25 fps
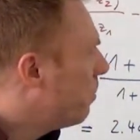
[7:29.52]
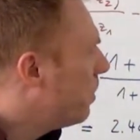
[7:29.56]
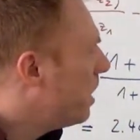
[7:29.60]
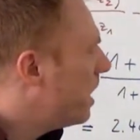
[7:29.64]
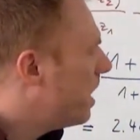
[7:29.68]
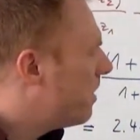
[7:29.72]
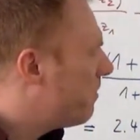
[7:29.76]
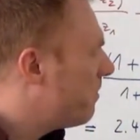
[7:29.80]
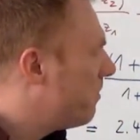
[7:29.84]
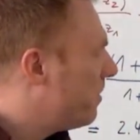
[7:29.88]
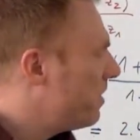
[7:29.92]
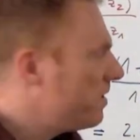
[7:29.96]
we
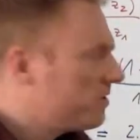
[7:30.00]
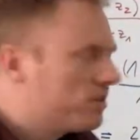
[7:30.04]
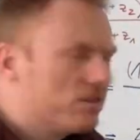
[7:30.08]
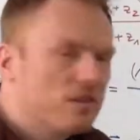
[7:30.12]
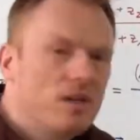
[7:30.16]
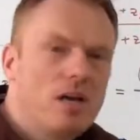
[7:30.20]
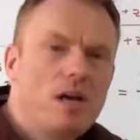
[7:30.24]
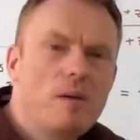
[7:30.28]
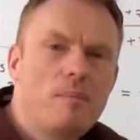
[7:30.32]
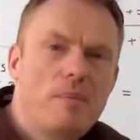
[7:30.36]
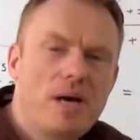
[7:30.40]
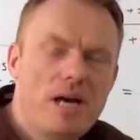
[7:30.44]
have this
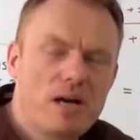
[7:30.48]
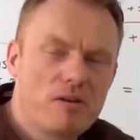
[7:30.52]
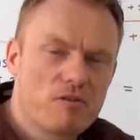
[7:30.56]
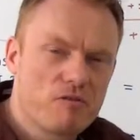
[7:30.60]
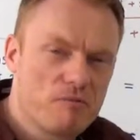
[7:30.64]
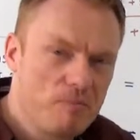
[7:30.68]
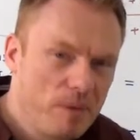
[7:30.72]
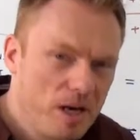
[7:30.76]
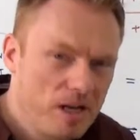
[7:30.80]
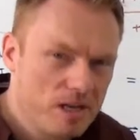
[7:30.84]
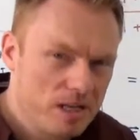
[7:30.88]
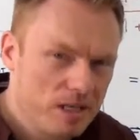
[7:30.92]
amount
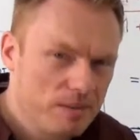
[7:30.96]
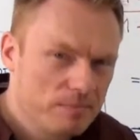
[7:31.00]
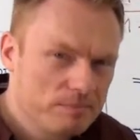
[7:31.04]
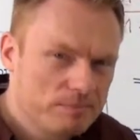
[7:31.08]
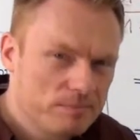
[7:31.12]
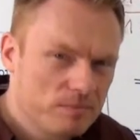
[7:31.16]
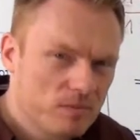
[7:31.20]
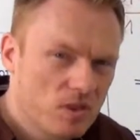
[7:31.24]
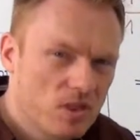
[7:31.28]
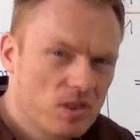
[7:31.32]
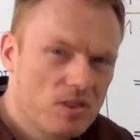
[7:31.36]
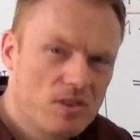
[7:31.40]
of money.
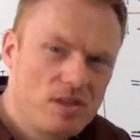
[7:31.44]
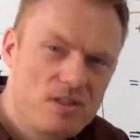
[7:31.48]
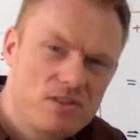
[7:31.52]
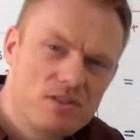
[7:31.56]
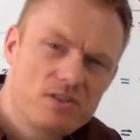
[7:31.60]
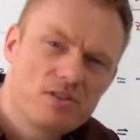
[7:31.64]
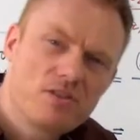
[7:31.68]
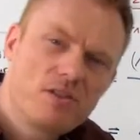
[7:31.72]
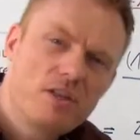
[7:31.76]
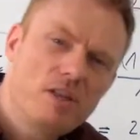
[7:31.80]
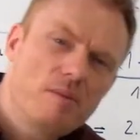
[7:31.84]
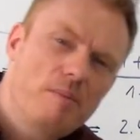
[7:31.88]

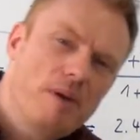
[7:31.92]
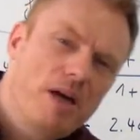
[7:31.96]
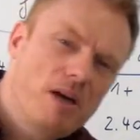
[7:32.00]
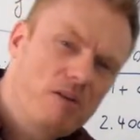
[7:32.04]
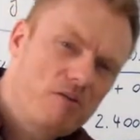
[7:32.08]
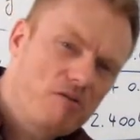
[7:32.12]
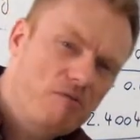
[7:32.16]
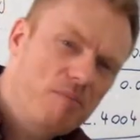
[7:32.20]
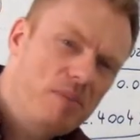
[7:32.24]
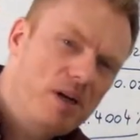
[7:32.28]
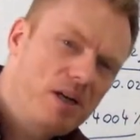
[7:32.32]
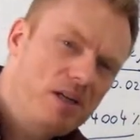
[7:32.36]
This is the
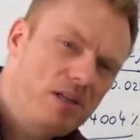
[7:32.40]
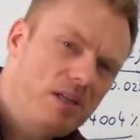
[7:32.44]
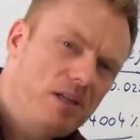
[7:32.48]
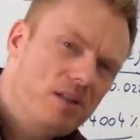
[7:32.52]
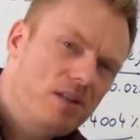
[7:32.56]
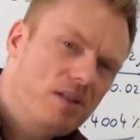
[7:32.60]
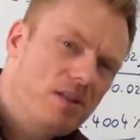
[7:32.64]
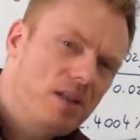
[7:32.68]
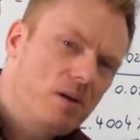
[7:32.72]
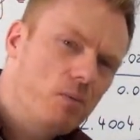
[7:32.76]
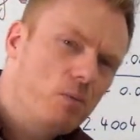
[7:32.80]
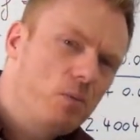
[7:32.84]
amount of money
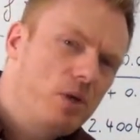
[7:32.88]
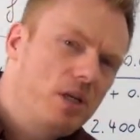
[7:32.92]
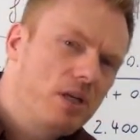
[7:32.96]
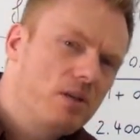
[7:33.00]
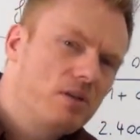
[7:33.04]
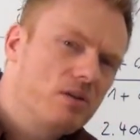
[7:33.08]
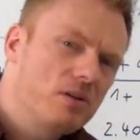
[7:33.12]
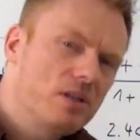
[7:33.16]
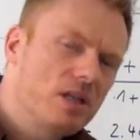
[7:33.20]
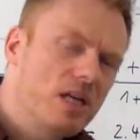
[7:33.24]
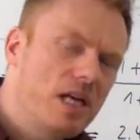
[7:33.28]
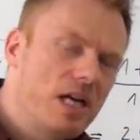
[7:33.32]
that we're
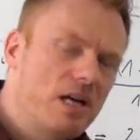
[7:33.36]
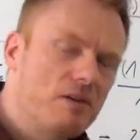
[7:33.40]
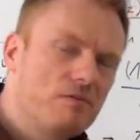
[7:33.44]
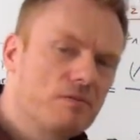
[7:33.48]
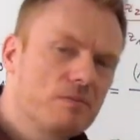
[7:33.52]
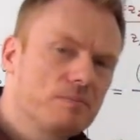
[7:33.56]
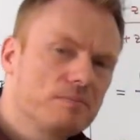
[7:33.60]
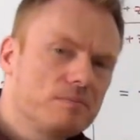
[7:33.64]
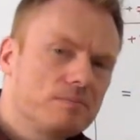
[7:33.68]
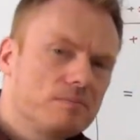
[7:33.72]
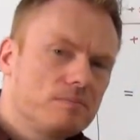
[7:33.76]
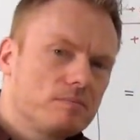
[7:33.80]
going to
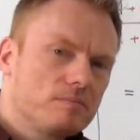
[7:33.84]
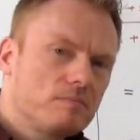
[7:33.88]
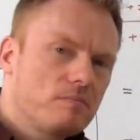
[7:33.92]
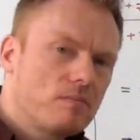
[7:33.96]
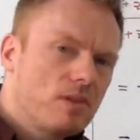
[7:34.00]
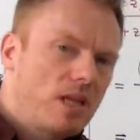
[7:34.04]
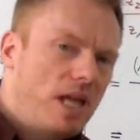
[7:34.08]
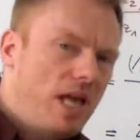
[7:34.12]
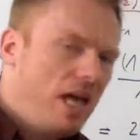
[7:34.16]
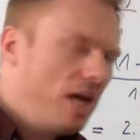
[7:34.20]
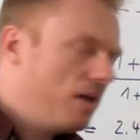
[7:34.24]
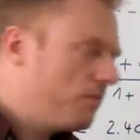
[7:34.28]
have
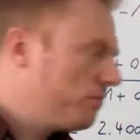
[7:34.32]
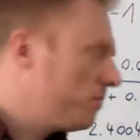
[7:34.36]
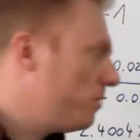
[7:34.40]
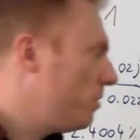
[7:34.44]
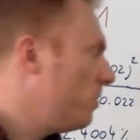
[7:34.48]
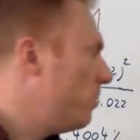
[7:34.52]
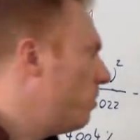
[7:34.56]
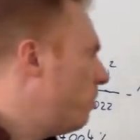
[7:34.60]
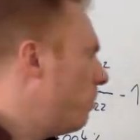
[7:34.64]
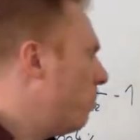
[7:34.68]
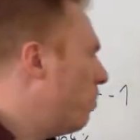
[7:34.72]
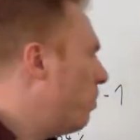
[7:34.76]

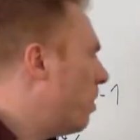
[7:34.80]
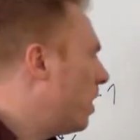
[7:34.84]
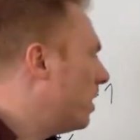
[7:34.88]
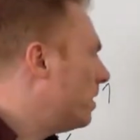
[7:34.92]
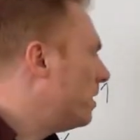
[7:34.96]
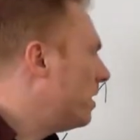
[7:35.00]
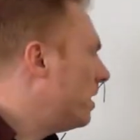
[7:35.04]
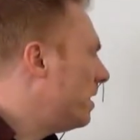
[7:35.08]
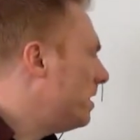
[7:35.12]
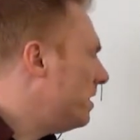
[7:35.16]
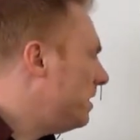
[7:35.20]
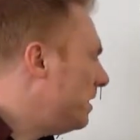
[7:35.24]
after
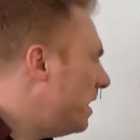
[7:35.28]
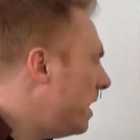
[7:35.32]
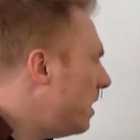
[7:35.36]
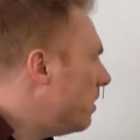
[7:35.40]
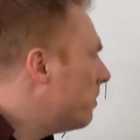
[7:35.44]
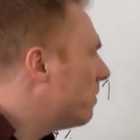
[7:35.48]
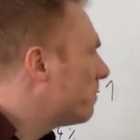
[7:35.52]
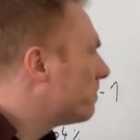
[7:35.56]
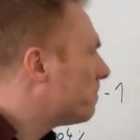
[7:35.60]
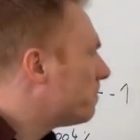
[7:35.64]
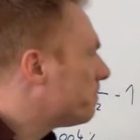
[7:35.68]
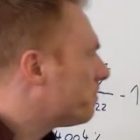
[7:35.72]
1
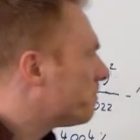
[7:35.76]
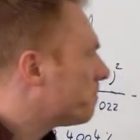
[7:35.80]
year.